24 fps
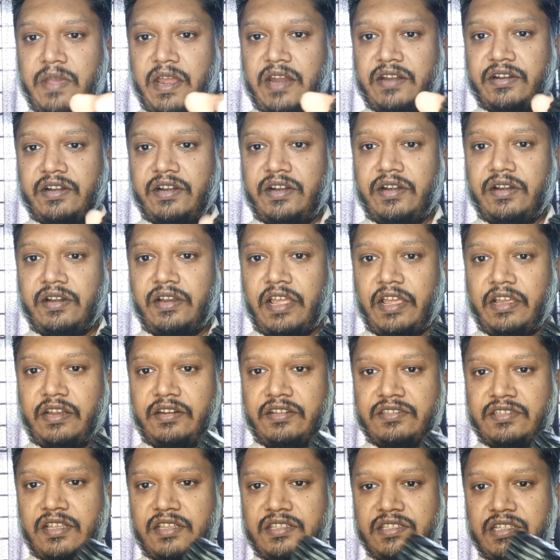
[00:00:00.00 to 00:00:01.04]
pattern like
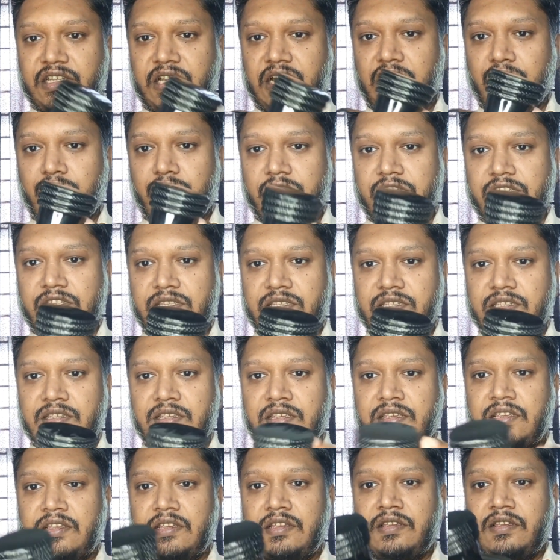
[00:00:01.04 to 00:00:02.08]
Rasasi
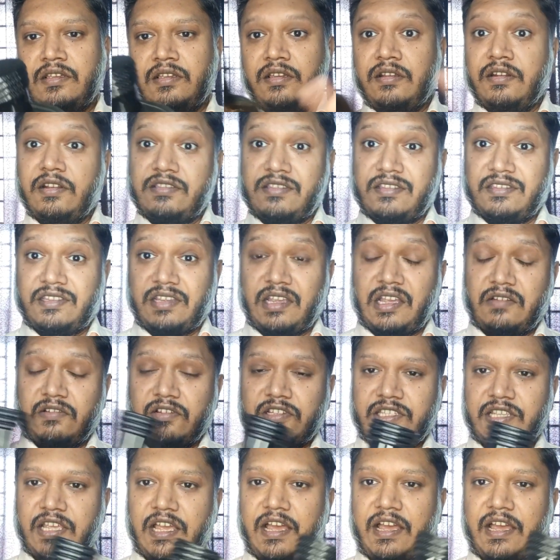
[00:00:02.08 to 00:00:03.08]
Hawas